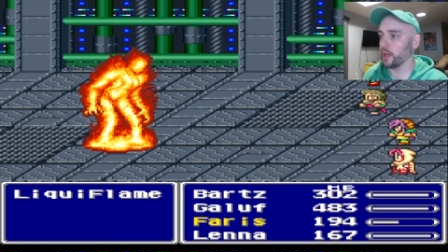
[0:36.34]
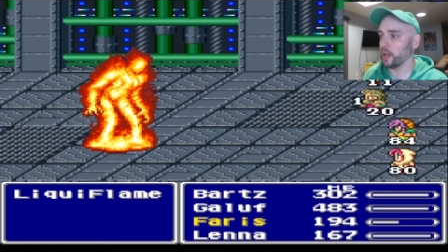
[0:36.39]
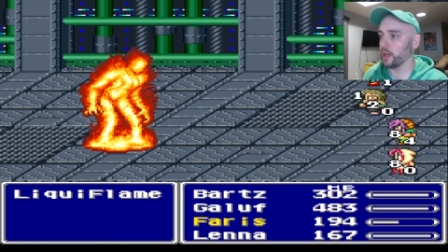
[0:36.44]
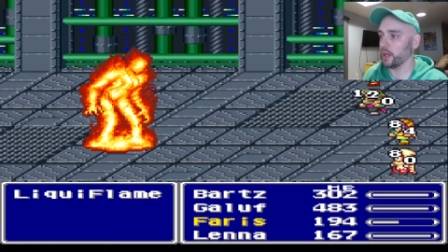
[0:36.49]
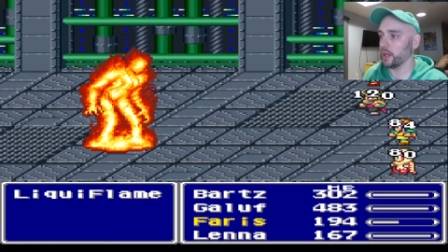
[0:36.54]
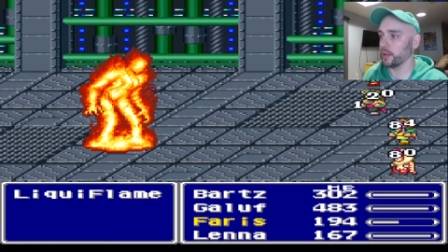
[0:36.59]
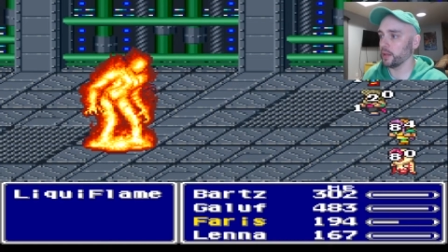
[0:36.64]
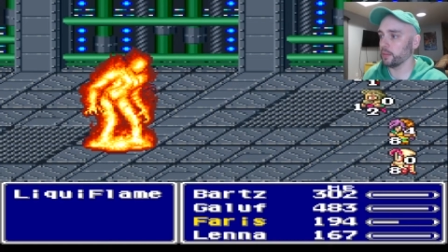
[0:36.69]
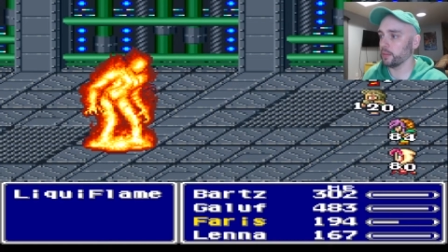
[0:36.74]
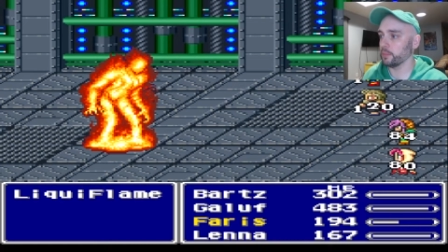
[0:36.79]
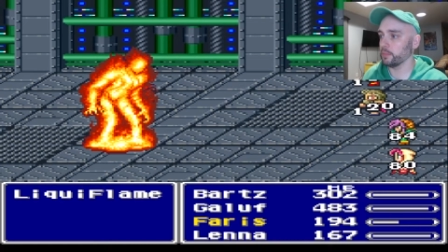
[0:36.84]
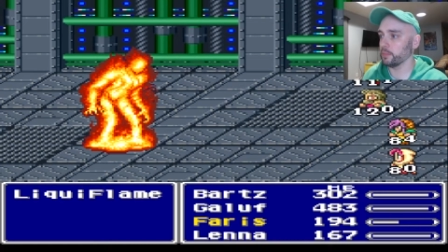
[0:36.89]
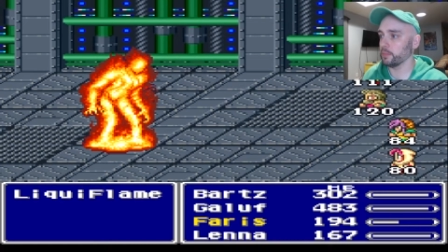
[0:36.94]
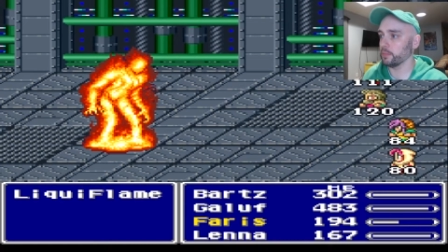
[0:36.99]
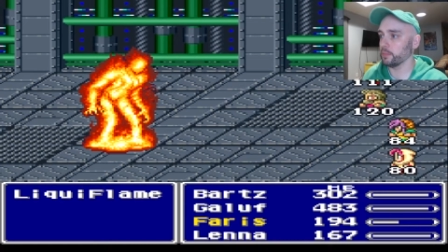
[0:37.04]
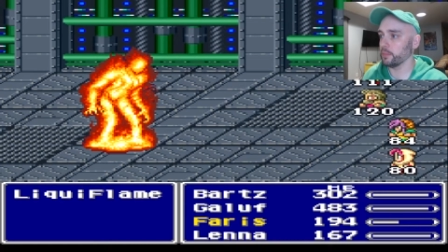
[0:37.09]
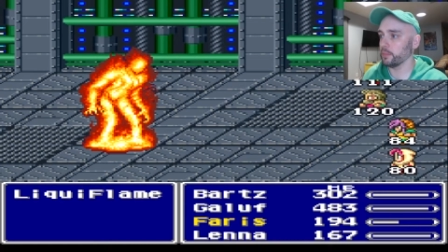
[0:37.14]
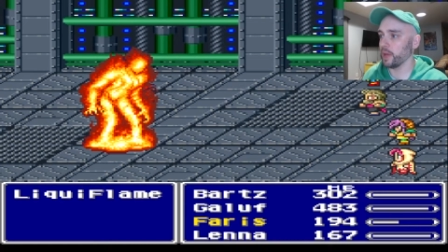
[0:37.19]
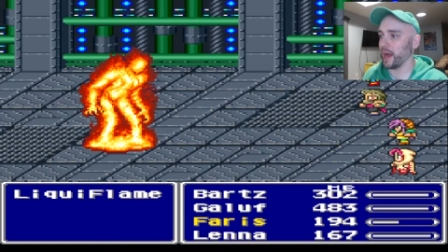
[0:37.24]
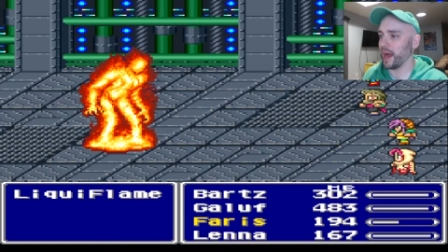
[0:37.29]
I,
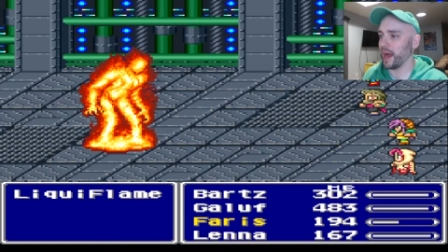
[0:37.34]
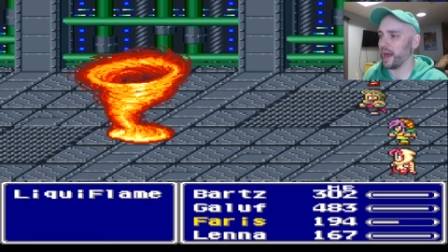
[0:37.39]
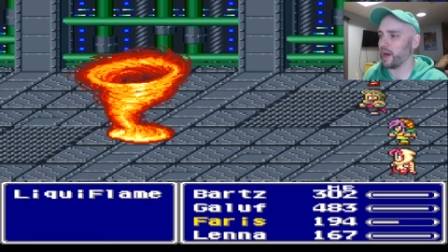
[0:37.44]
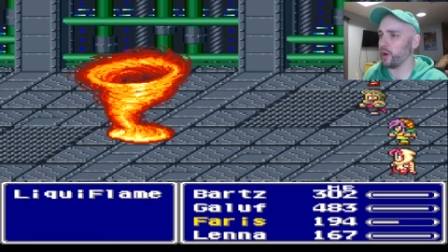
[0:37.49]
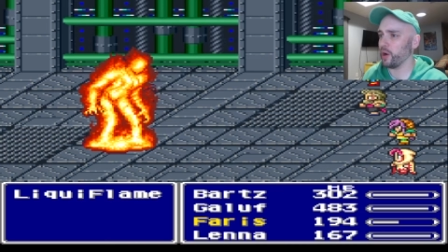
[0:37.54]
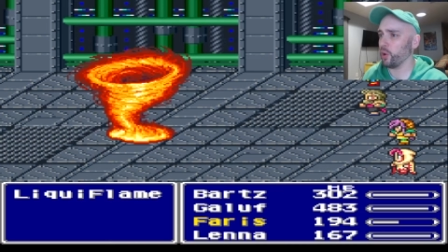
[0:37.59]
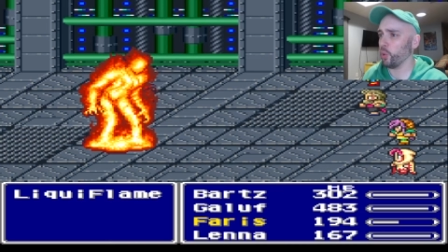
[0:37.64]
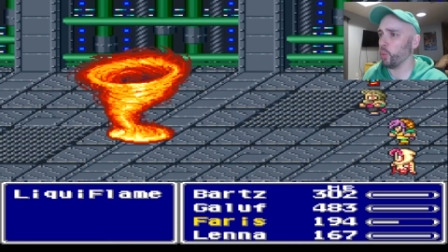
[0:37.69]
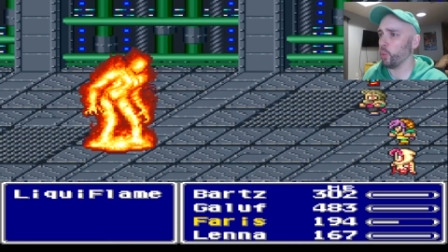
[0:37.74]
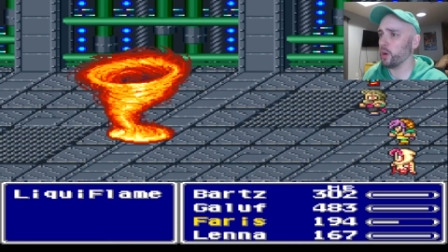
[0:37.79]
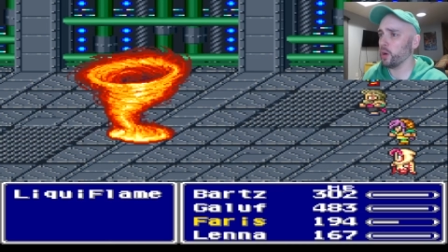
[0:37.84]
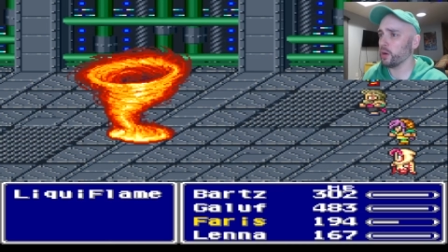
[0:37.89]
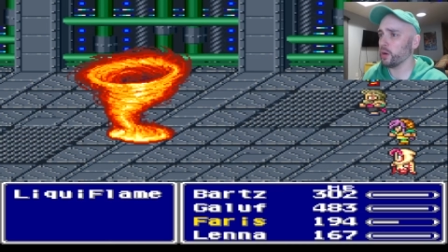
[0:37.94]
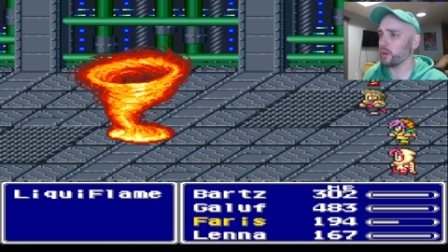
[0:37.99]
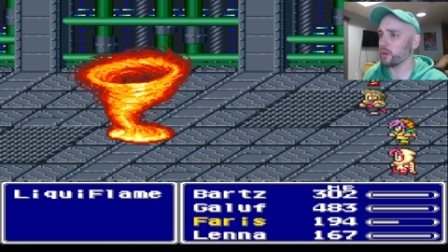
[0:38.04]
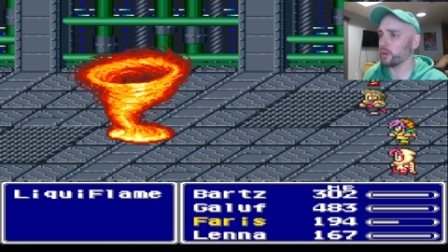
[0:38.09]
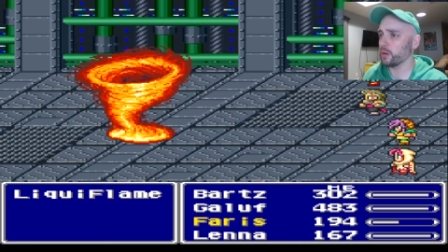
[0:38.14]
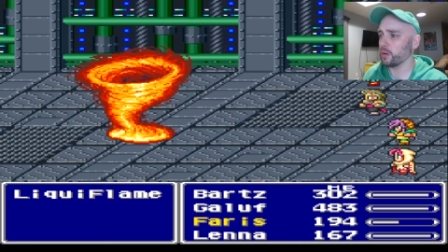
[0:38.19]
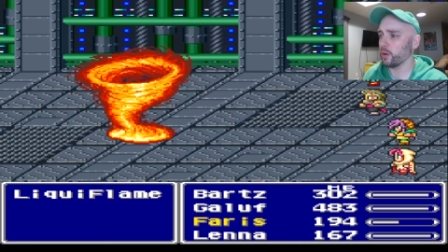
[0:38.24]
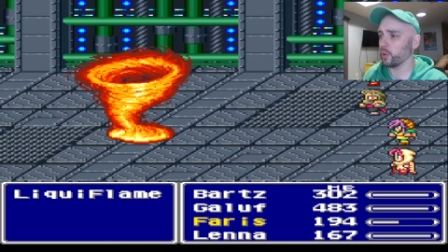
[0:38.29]
ow!